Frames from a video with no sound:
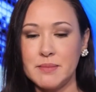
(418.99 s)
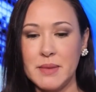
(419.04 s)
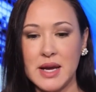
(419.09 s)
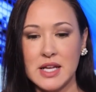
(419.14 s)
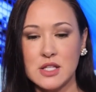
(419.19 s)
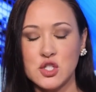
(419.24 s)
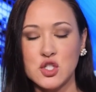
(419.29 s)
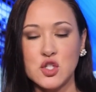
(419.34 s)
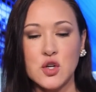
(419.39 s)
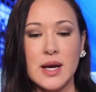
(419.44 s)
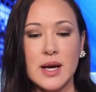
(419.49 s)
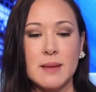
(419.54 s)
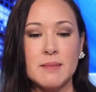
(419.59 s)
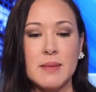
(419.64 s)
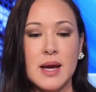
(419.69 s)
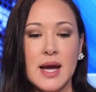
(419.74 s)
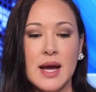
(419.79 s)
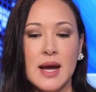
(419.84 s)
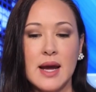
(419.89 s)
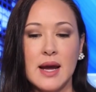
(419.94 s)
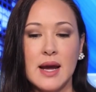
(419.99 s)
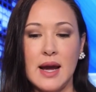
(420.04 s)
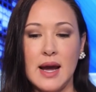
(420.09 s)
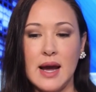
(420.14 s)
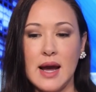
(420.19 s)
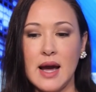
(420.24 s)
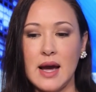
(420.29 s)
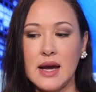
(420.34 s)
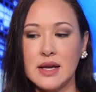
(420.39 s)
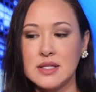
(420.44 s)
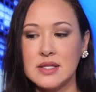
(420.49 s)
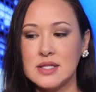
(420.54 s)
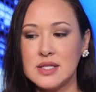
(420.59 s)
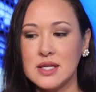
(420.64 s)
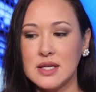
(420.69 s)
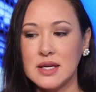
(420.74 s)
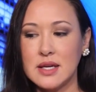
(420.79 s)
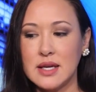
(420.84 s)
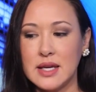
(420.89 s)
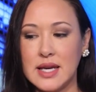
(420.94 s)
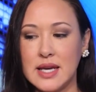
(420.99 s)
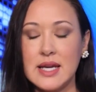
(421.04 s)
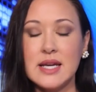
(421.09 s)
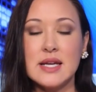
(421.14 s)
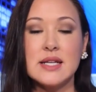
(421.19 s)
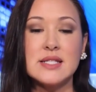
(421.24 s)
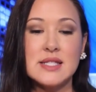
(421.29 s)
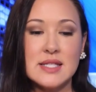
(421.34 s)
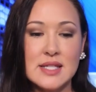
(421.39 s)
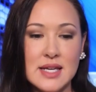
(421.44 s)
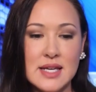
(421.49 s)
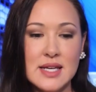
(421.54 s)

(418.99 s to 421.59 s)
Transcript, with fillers: the mainstream. And he